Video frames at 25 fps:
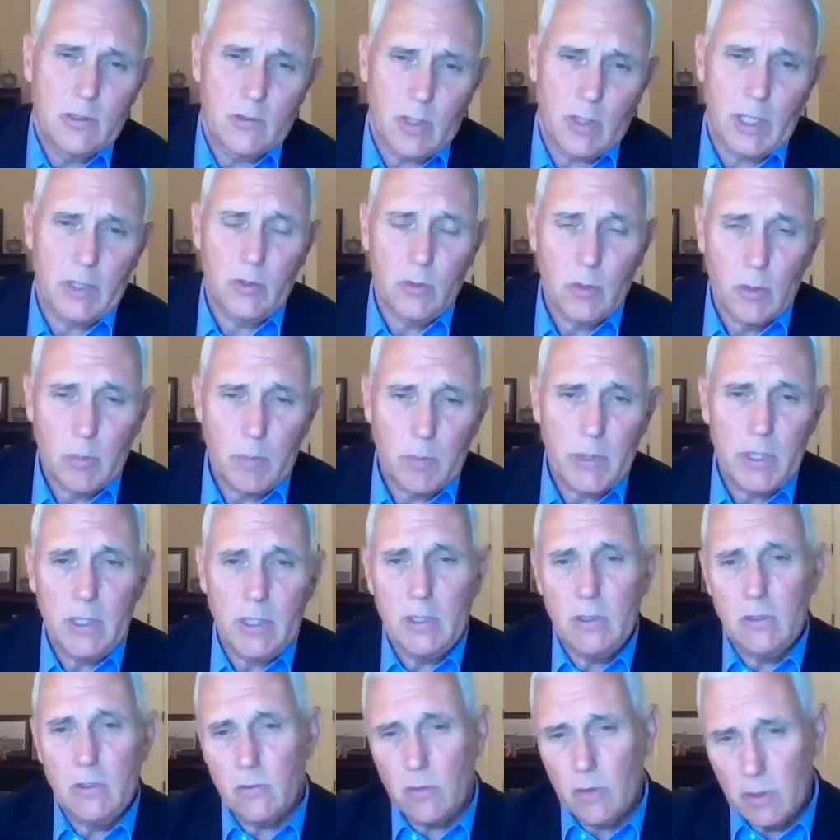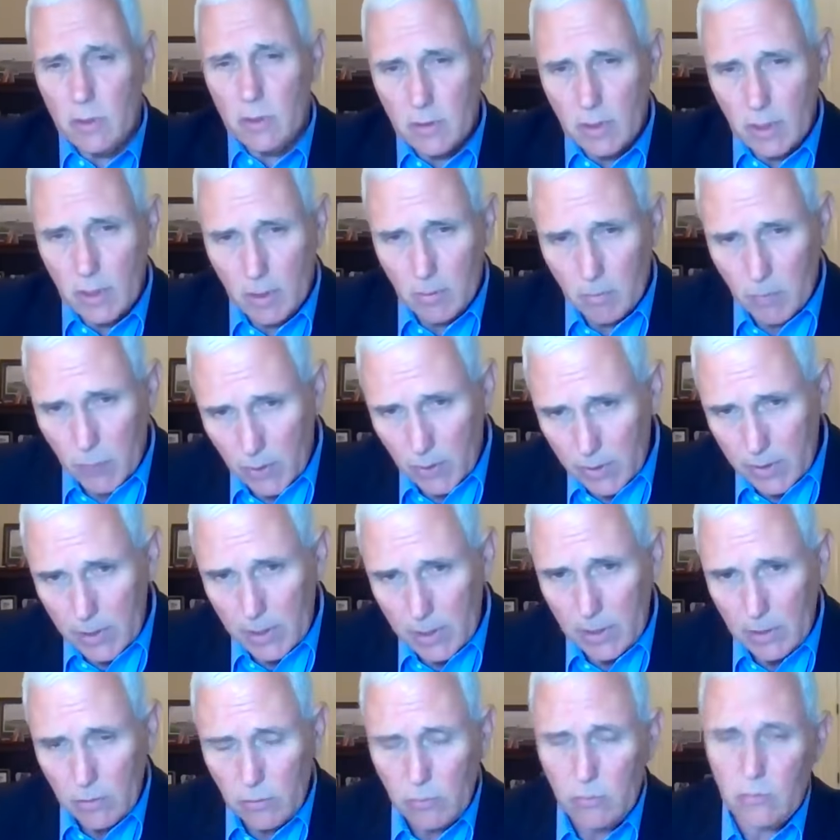trying to appease and, and
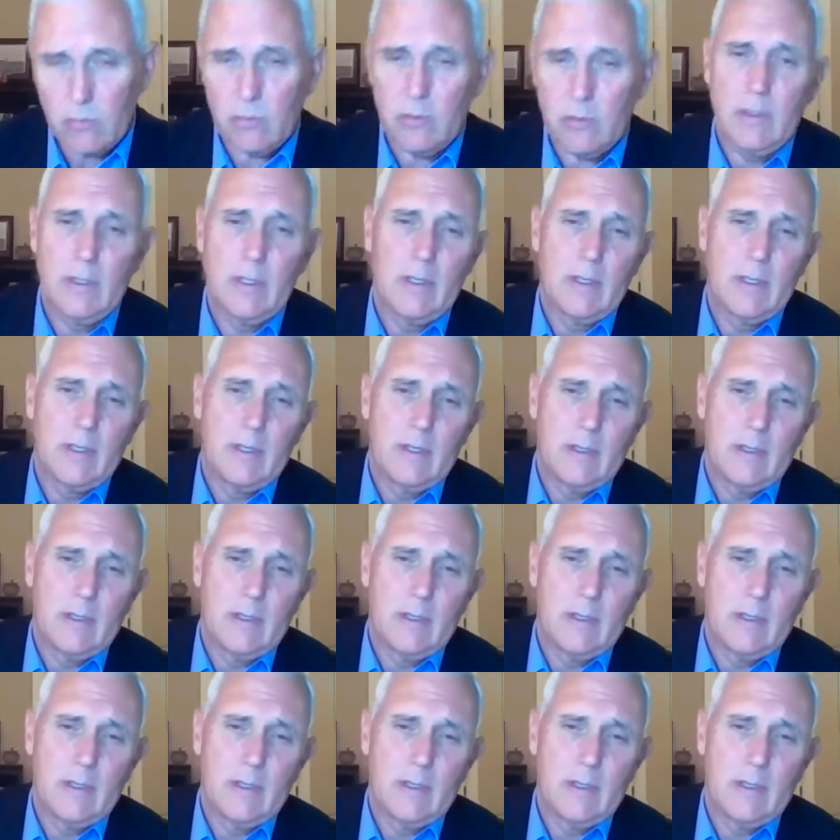please